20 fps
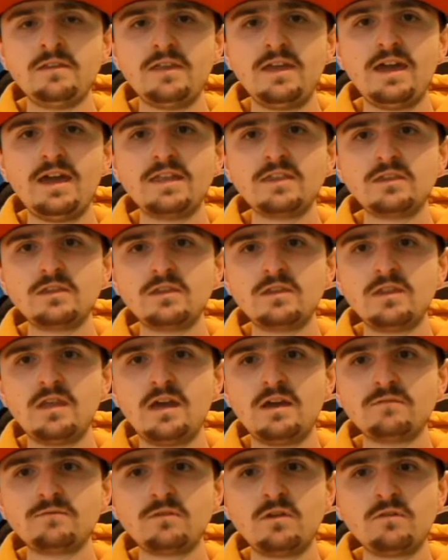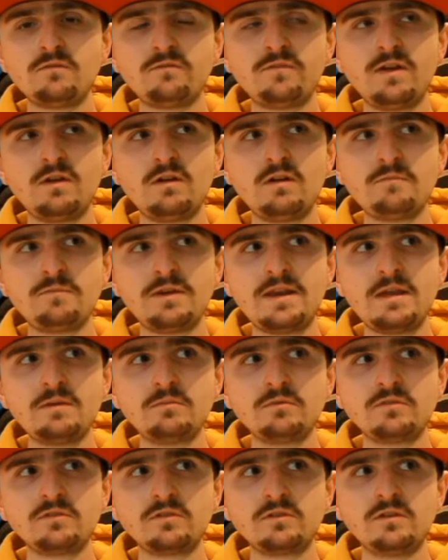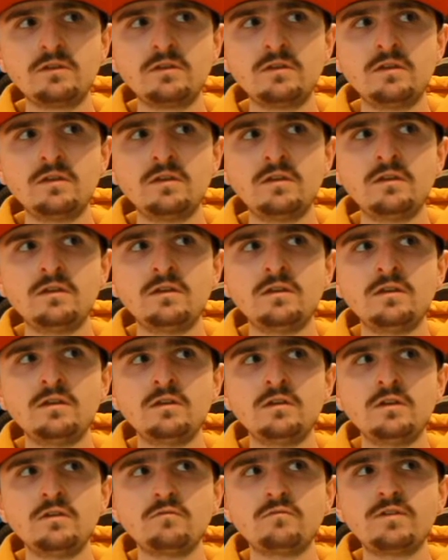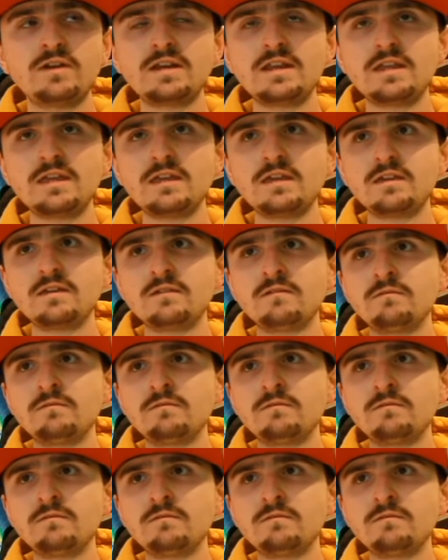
and I've not felt I've been able to really